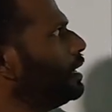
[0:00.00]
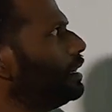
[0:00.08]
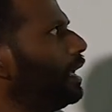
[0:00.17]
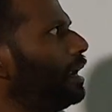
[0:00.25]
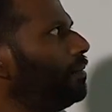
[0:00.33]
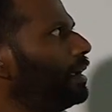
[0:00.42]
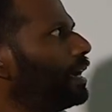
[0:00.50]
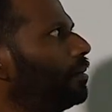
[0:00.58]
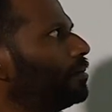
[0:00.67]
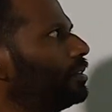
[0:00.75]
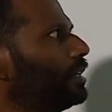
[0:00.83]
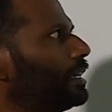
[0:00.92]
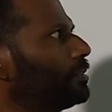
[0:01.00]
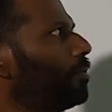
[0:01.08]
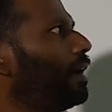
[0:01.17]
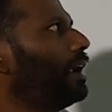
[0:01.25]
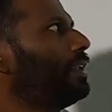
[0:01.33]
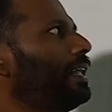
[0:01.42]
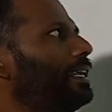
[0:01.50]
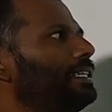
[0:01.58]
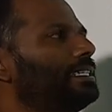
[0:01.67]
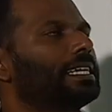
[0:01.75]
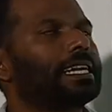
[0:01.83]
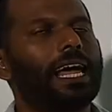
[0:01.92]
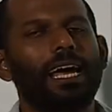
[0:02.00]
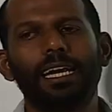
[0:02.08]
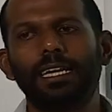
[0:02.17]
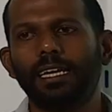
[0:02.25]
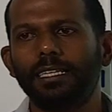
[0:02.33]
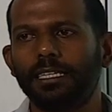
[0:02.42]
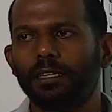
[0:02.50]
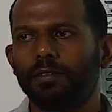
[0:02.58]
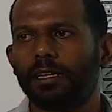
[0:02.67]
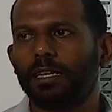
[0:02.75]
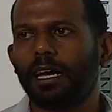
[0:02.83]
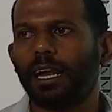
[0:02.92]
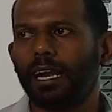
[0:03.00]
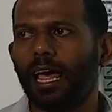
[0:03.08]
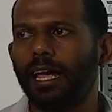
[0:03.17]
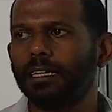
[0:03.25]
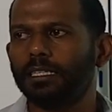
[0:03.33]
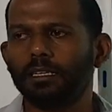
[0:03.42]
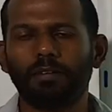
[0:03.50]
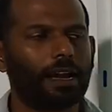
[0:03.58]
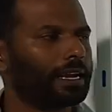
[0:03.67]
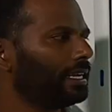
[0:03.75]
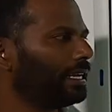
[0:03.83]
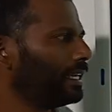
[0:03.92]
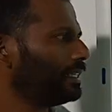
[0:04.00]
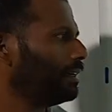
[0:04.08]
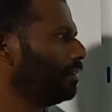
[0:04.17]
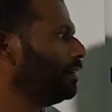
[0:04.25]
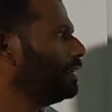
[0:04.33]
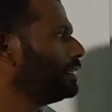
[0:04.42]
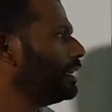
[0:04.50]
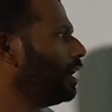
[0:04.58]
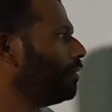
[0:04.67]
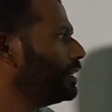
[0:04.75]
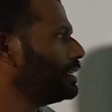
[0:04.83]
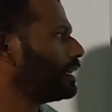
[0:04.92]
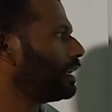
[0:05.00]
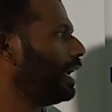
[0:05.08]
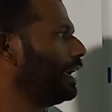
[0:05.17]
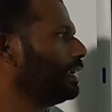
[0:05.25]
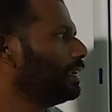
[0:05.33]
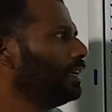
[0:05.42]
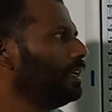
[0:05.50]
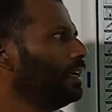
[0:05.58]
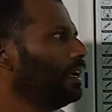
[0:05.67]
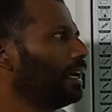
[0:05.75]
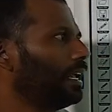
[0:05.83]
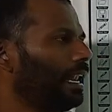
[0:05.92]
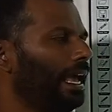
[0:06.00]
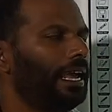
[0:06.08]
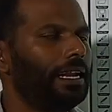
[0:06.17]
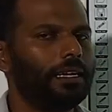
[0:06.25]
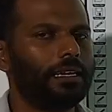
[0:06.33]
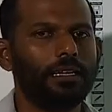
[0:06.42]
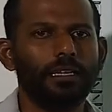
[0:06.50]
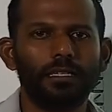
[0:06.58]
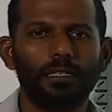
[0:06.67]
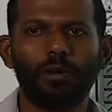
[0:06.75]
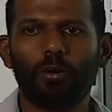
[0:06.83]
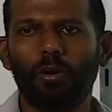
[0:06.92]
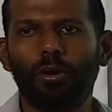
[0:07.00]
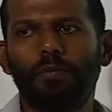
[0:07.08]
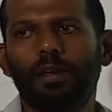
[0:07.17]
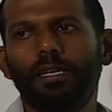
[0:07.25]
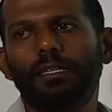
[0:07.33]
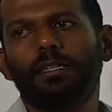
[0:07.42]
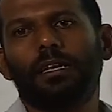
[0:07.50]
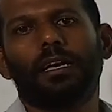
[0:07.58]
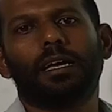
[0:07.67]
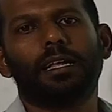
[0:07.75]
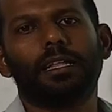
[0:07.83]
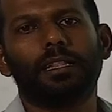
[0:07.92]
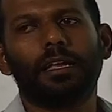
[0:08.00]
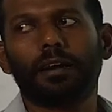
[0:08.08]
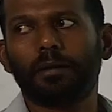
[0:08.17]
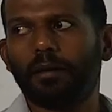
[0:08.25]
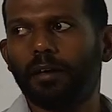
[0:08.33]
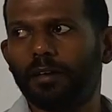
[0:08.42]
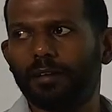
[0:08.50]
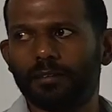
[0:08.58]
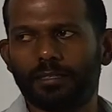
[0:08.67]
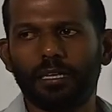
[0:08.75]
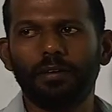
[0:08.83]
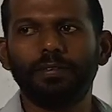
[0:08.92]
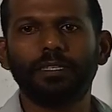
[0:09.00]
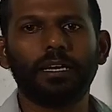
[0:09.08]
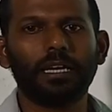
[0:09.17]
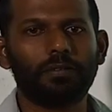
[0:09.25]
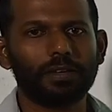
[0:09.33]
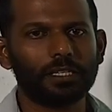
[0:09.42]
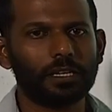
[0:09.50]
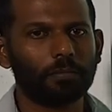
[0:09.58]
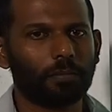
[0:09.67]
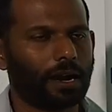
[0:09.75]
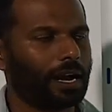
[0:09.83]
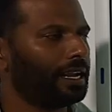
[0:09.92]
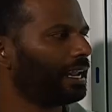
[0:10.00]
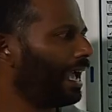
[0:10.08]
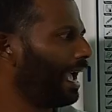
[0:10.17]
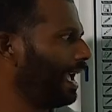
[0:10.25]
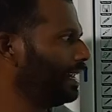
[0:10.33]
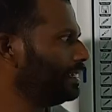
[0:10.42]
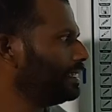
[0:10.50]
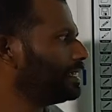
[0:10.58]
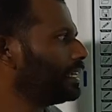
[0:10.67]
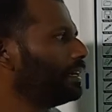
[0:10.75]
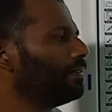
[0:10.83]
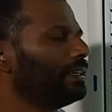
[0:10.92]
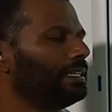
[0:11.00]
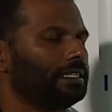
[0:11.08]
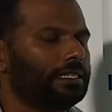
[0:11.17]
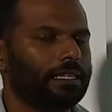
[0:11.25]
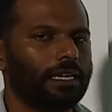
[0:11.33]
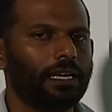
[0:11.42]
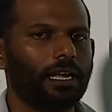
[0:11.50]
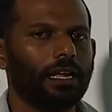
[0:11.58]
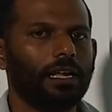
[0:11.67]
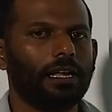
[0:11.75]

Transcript: Then we come to the next part, that is the client and server, client-server architecture. We'll see what is client. Client is the always the service requesting part, and the server is the